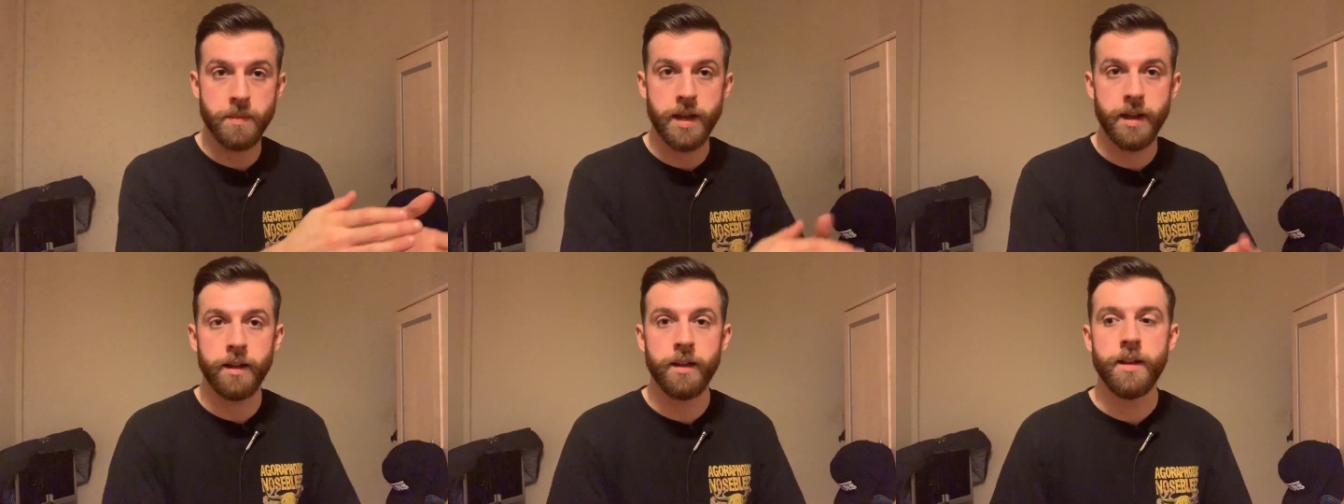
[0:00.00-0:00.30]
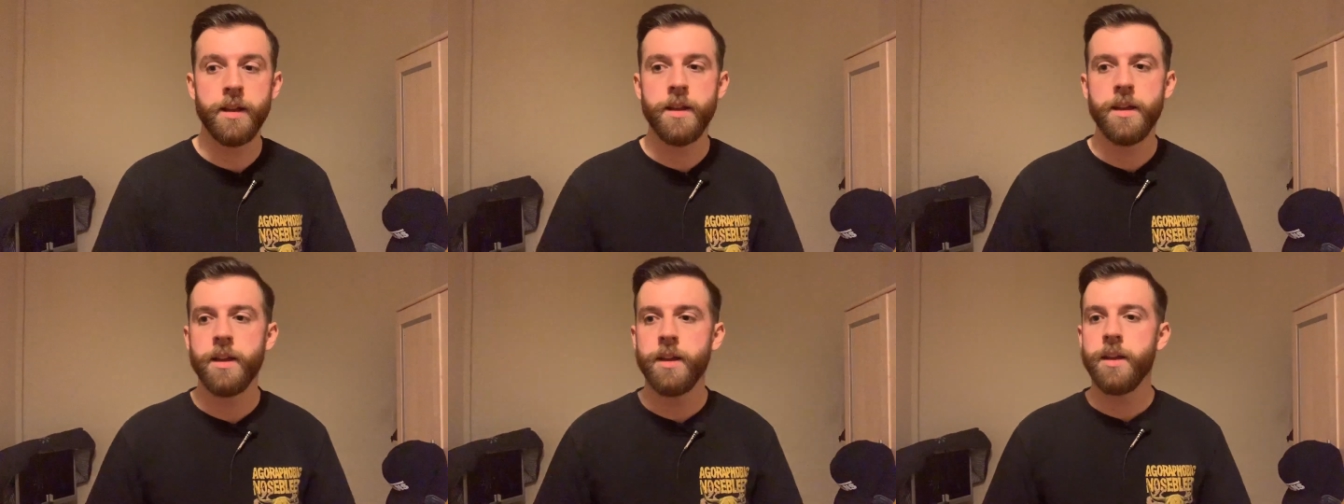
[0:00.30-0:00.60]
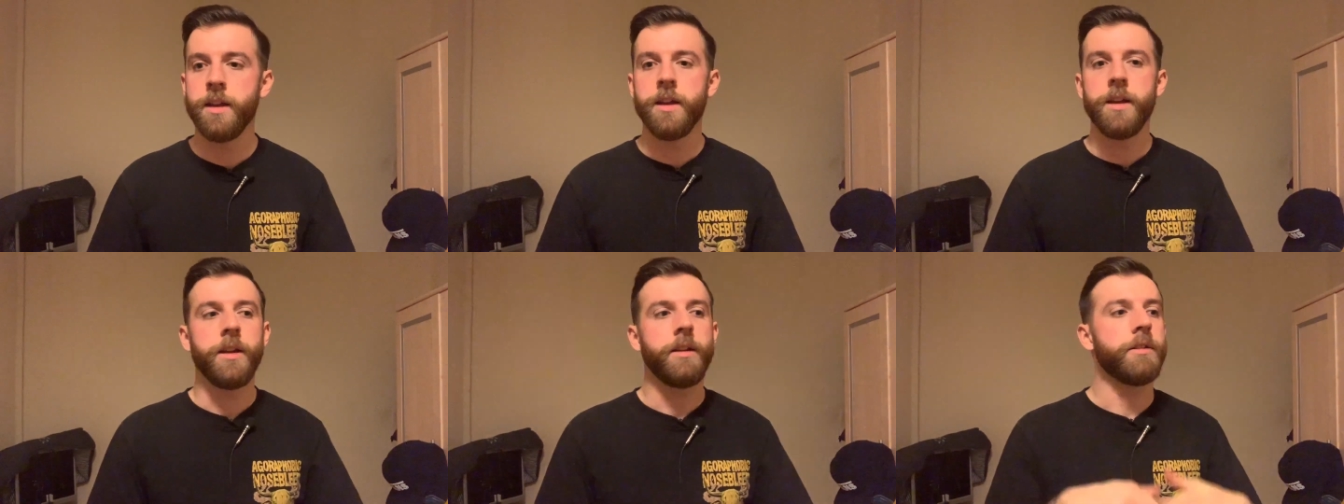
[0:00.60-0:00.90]
And
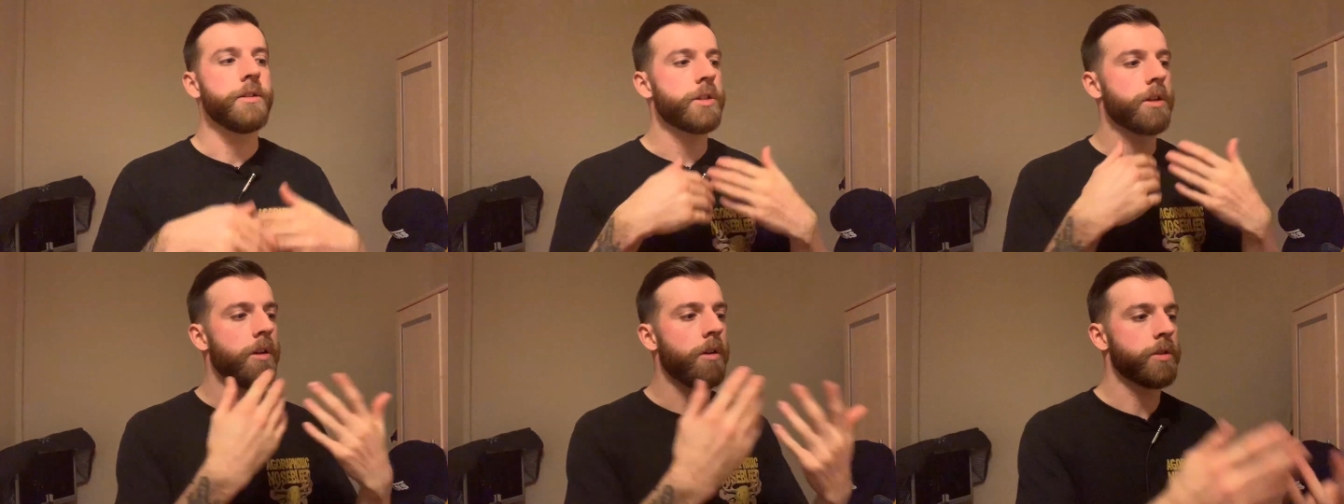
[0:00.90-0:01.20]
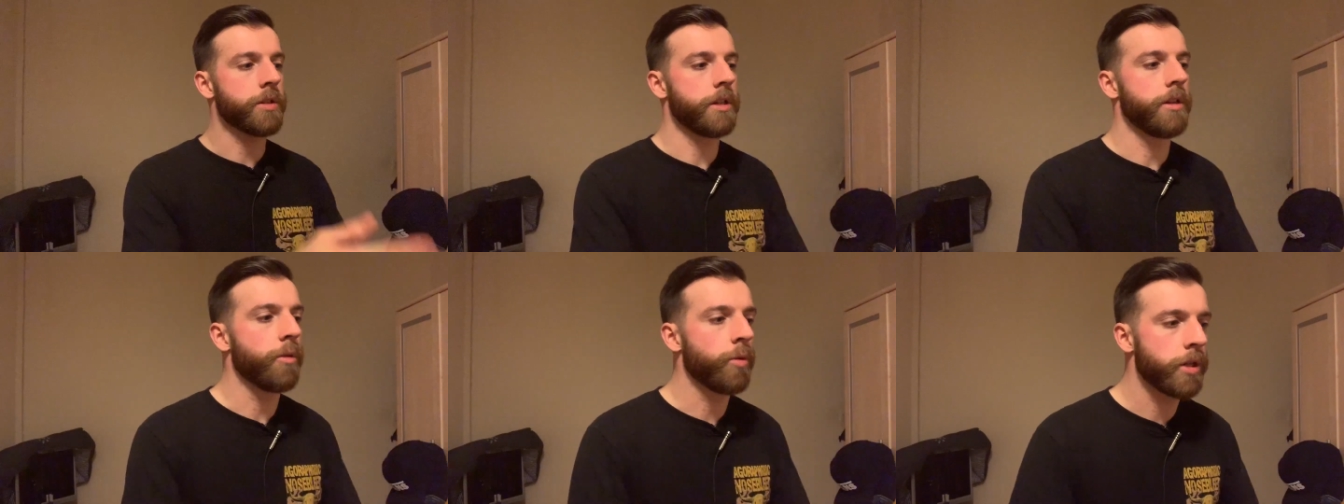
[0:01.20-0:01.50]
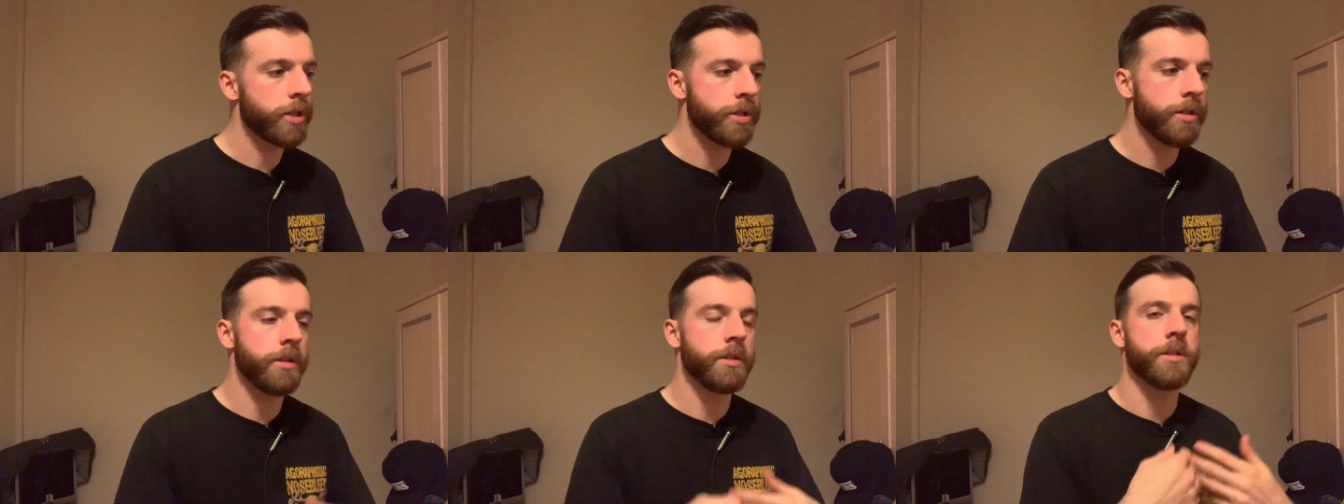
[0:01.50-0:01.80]
you start asking
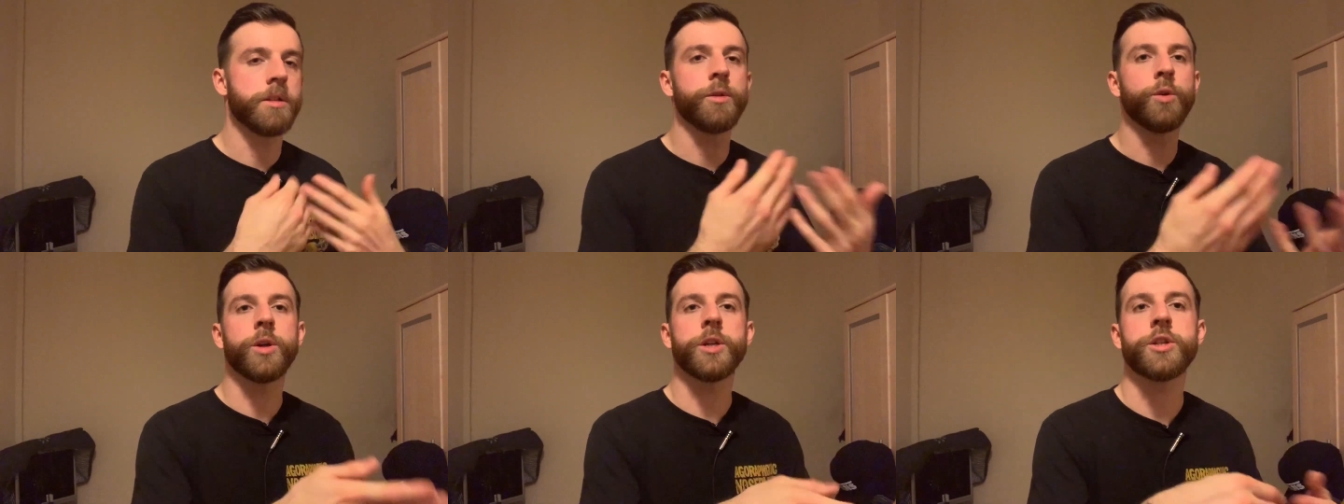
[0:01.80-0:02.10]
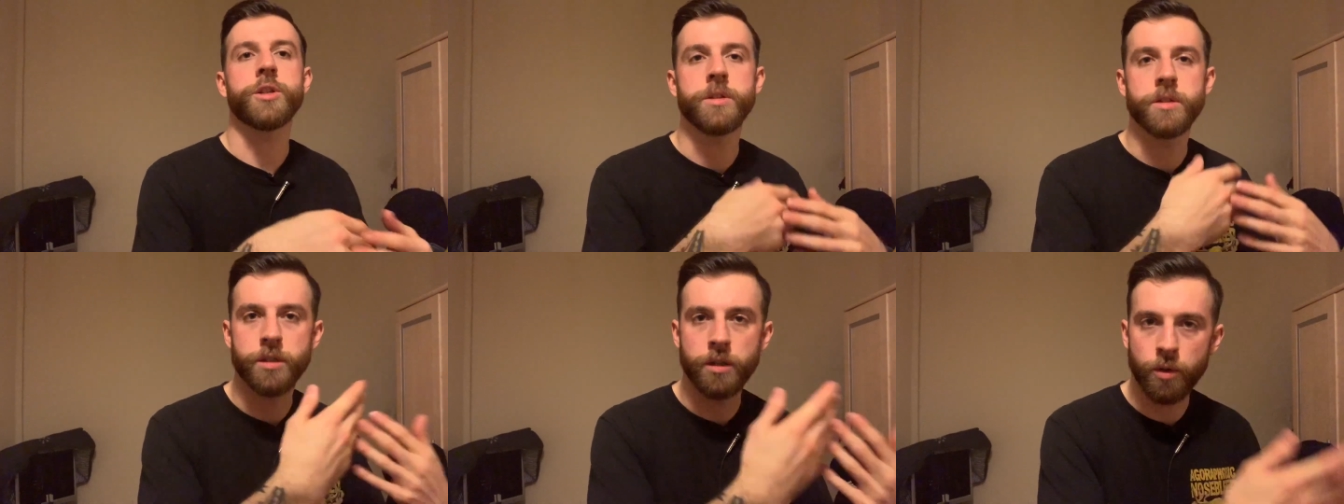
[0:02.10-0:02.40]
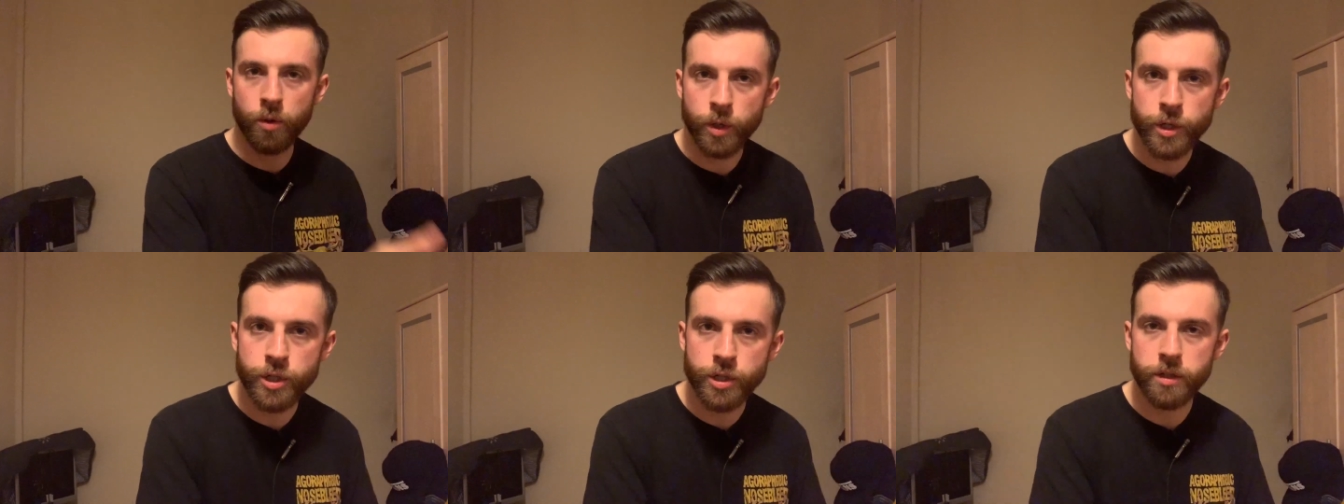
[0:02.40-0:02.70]
questions and questions and
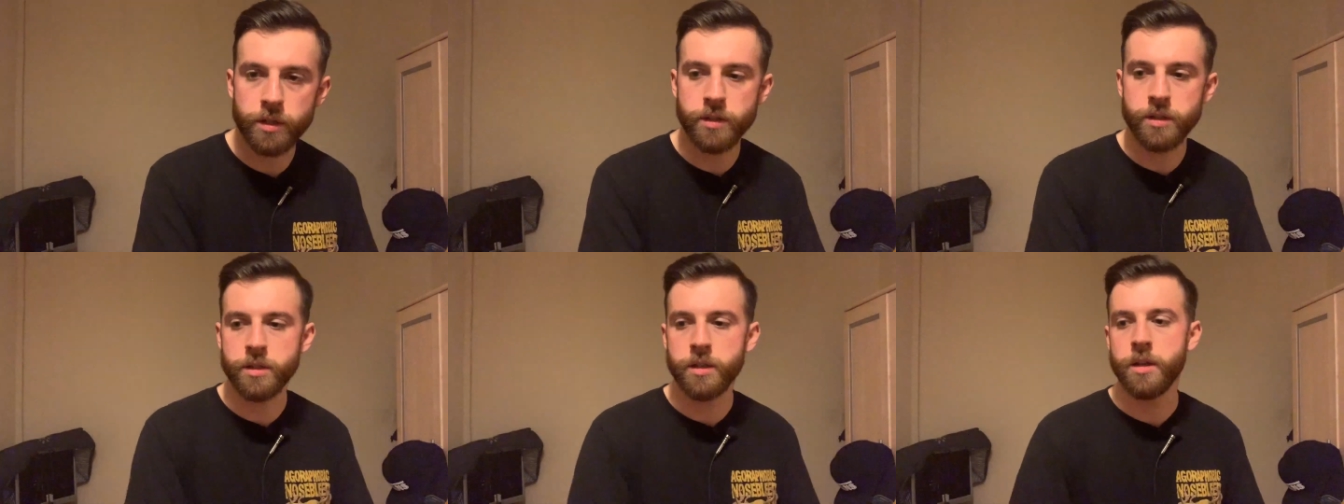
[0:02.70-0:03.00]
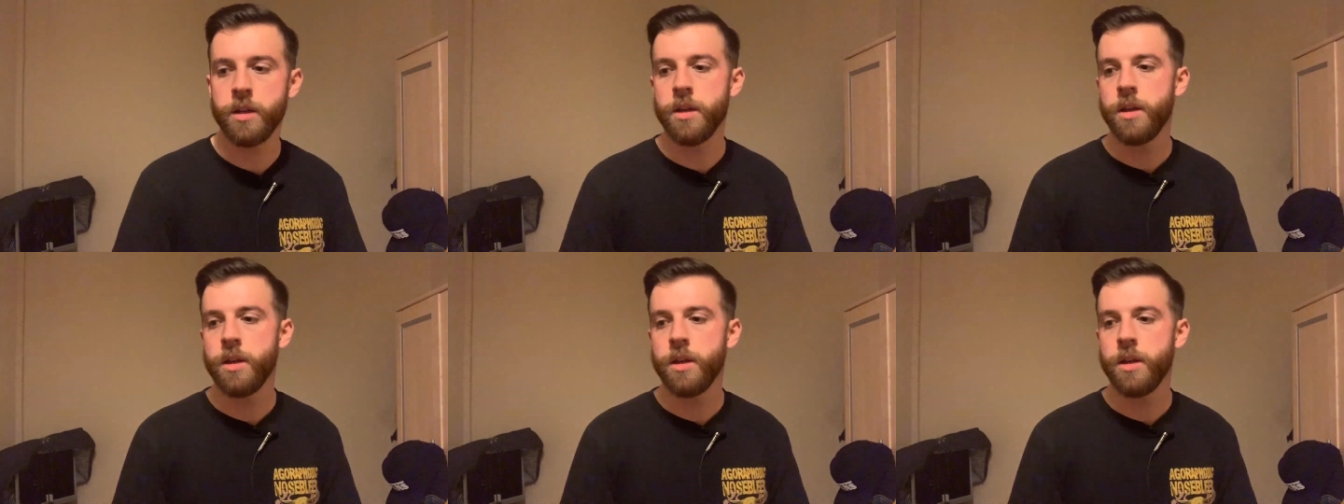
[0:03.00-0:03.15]
questions.